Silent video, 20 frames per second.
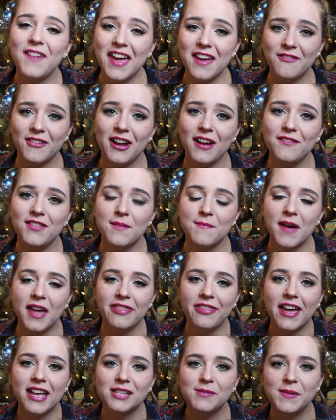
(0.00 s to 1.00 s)
favorite of the
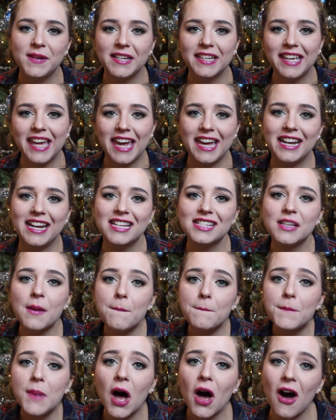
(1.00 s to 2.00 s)
month has been Caden's
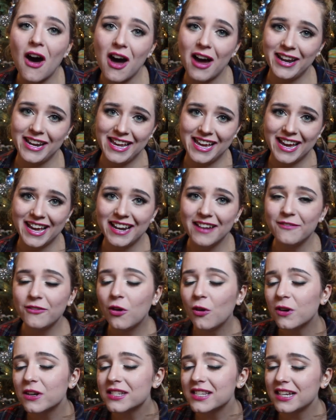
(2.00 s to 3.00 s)
potty, and of
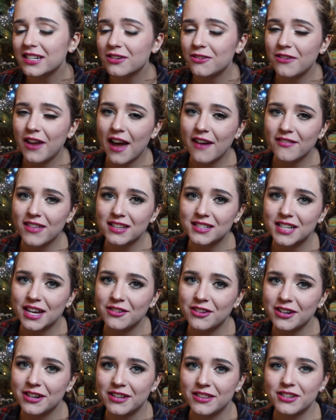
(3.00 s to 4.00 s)
course I don't have that
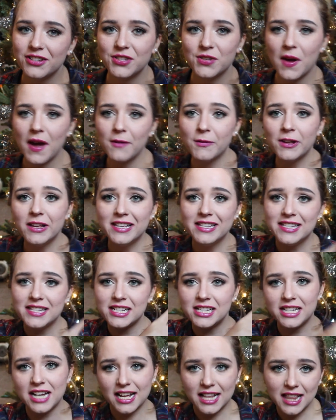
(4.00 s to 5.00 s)
down here either, so I will
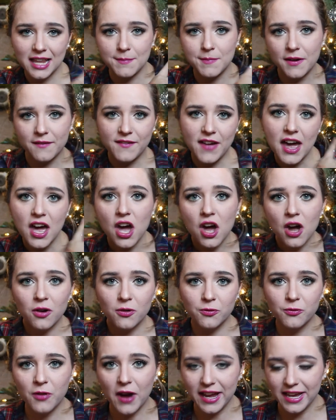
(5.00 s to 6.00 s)
insert a clip of it
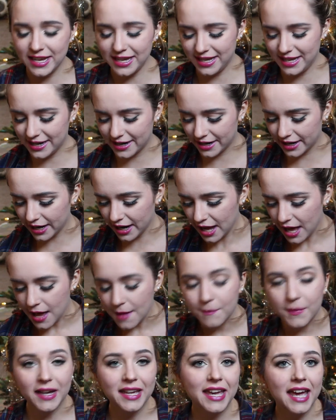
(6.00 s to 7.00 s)
right here.
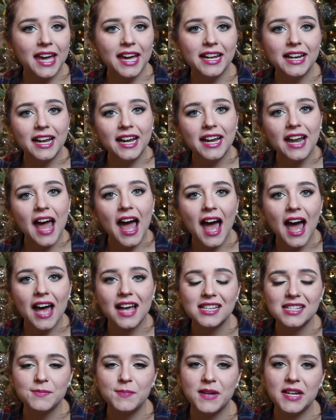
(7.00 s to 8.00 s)
But Caden
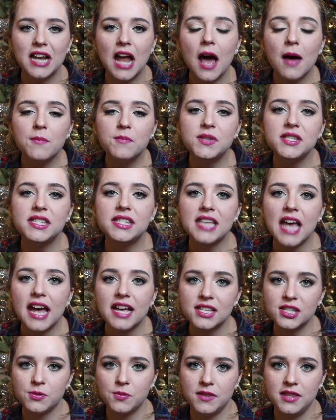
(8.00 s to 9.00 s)
has been
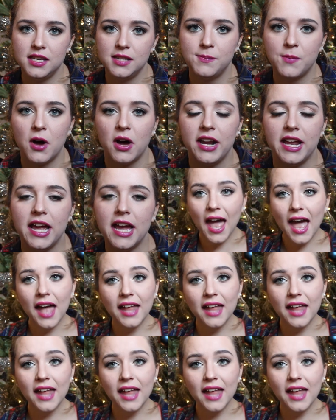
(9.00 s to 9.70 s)
obsessed with his potty.